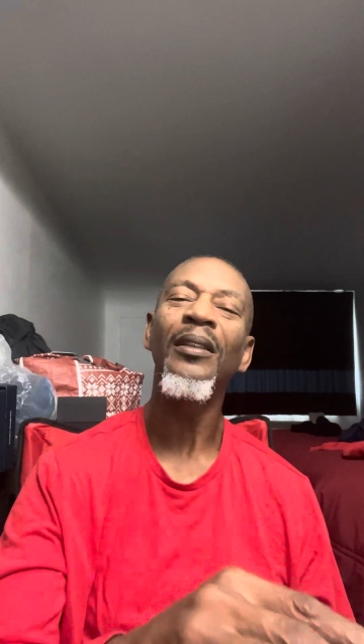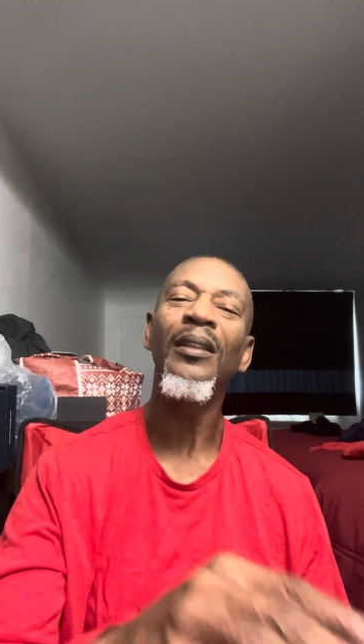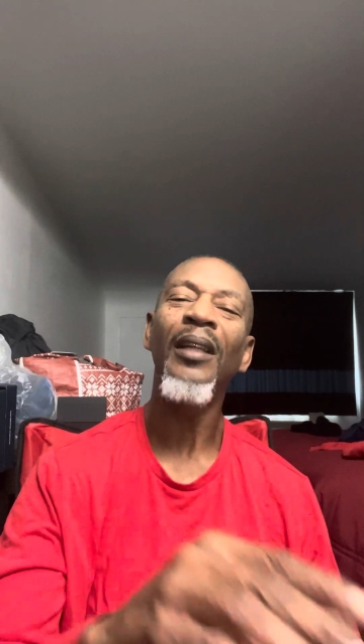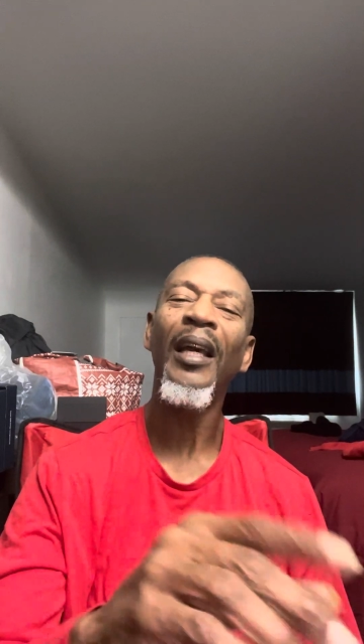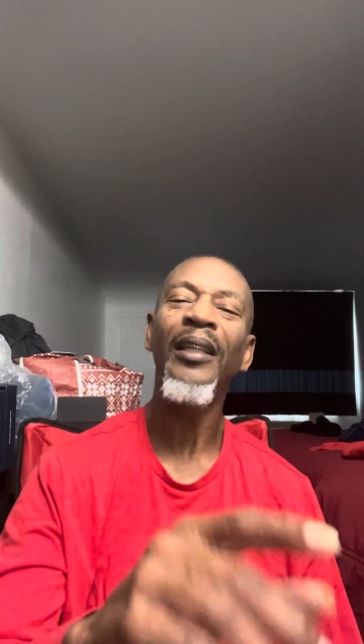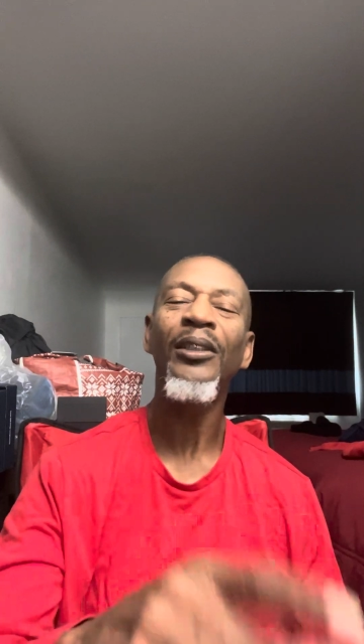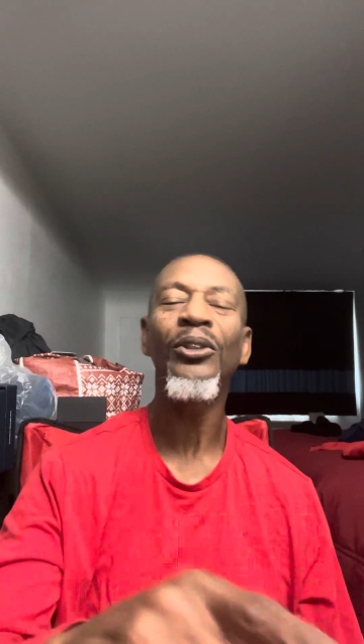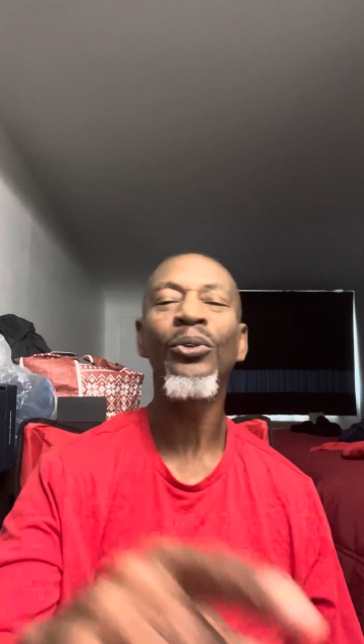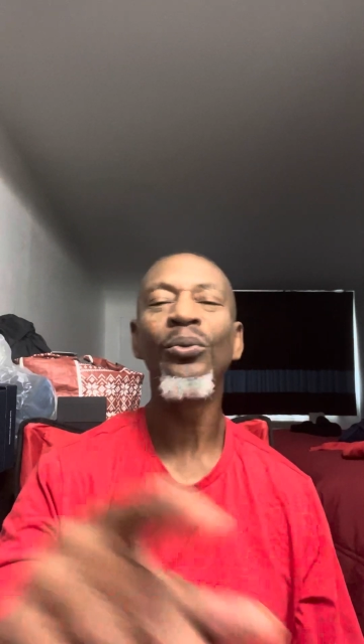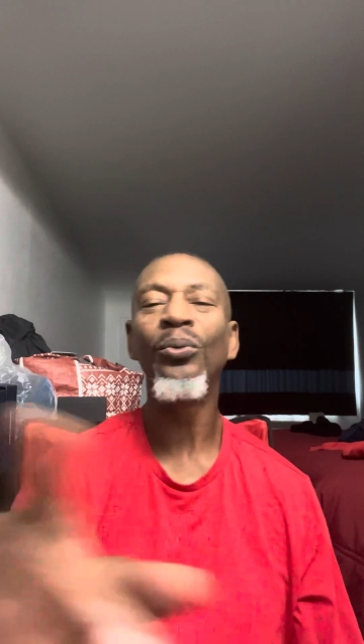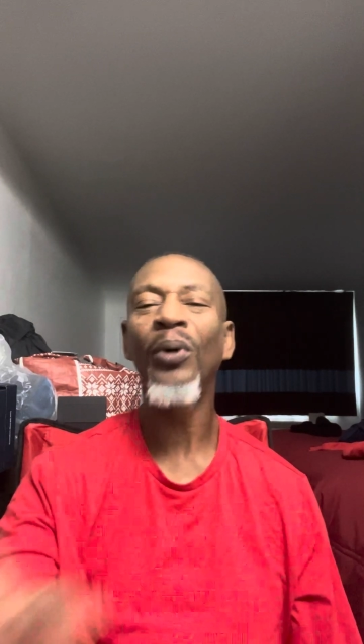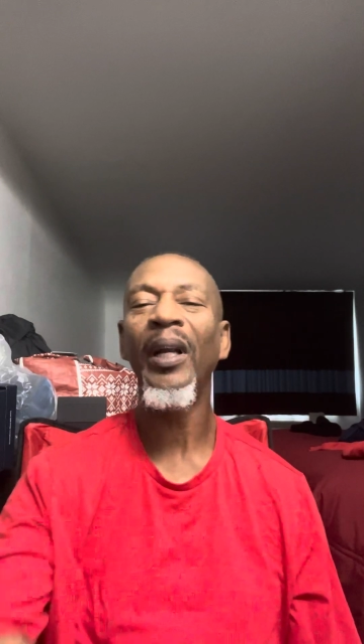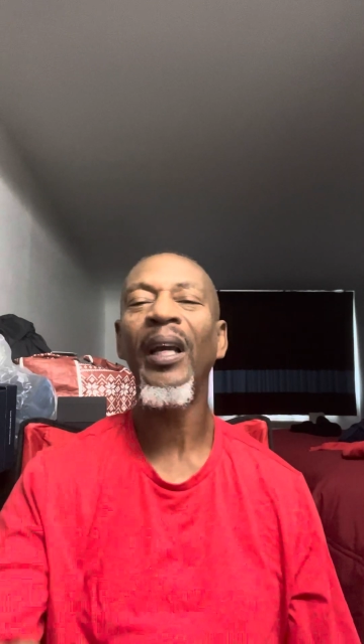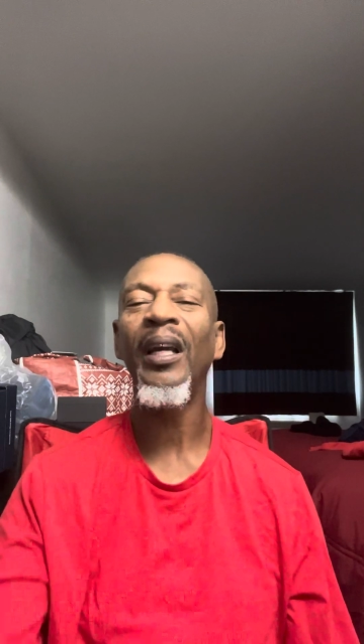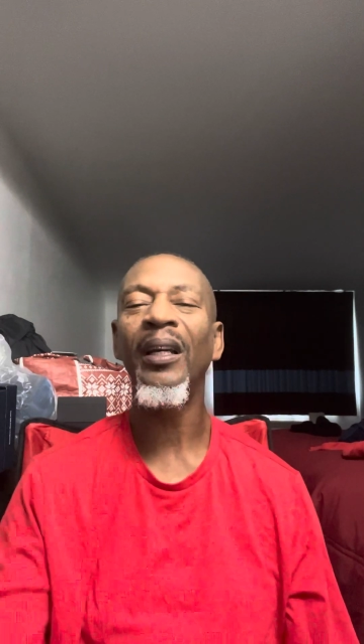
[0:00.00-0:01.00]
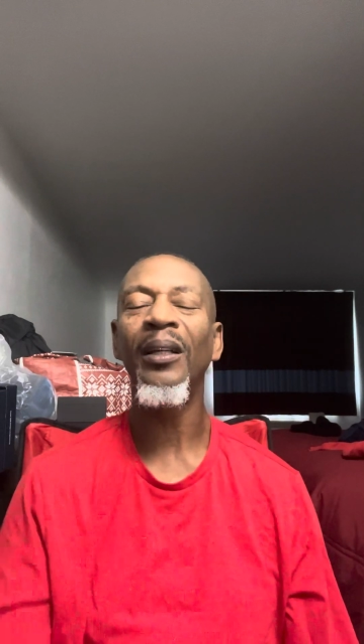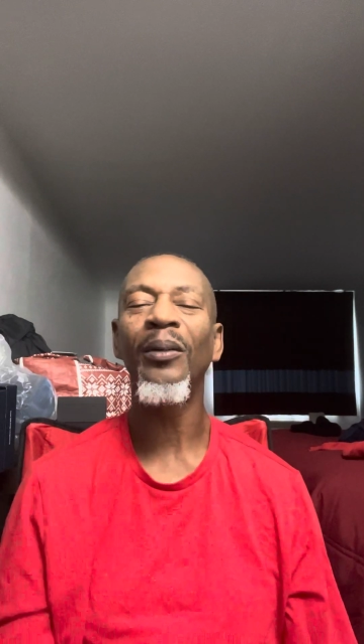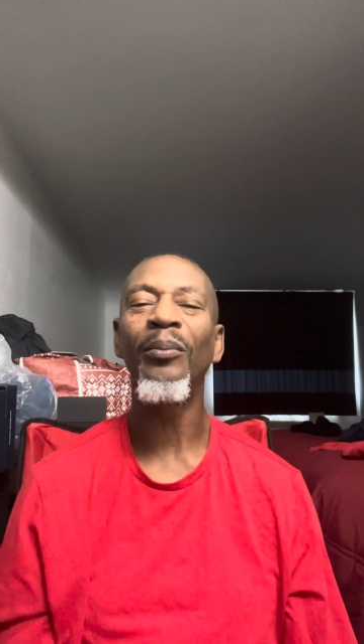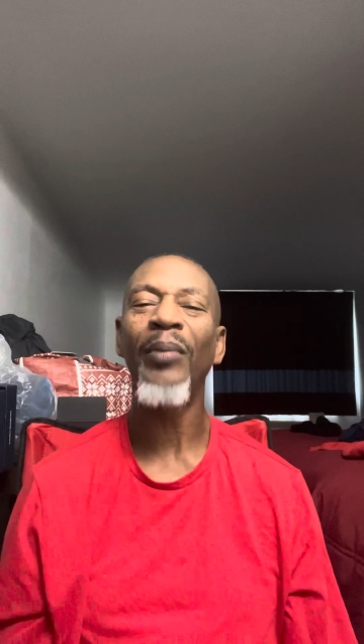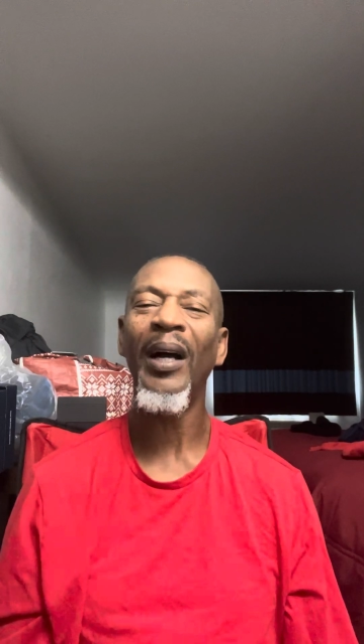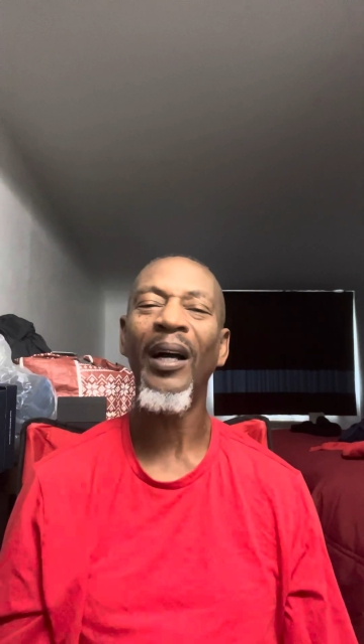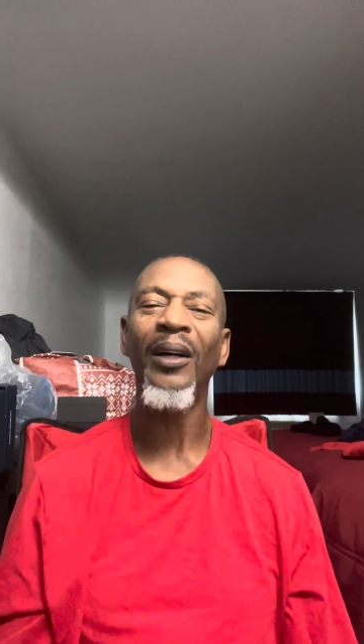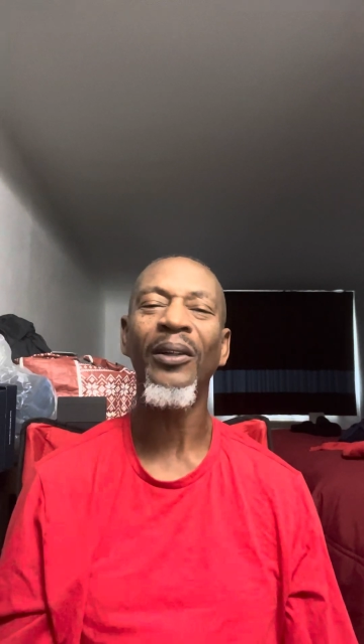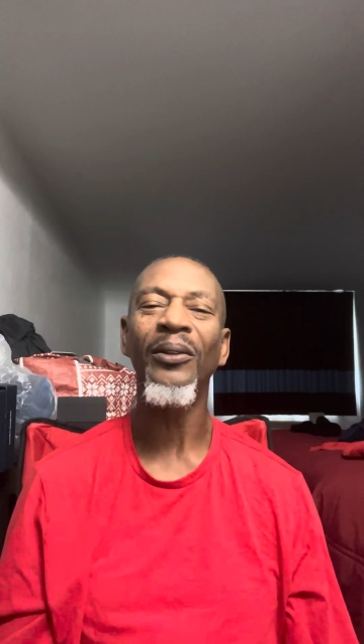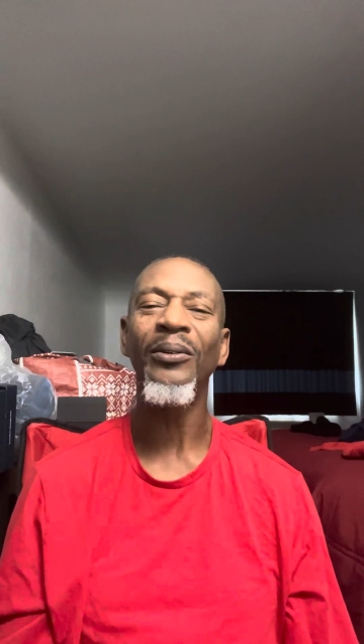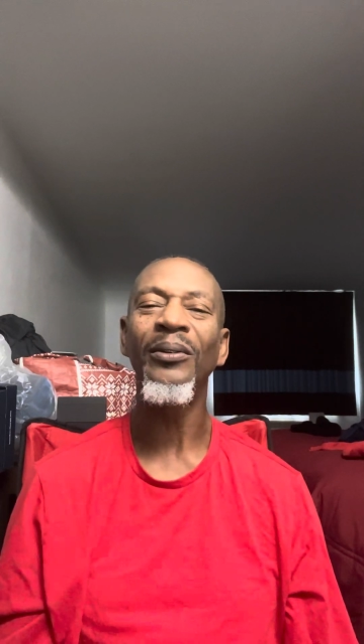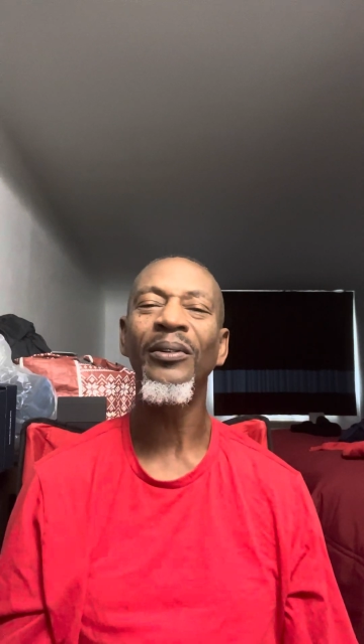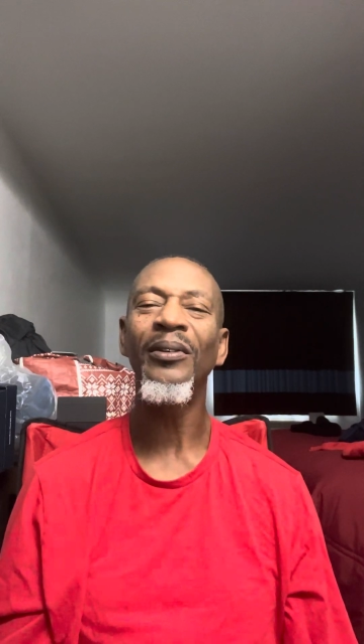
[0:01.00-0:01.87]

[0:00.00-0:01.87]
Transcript: that you read about,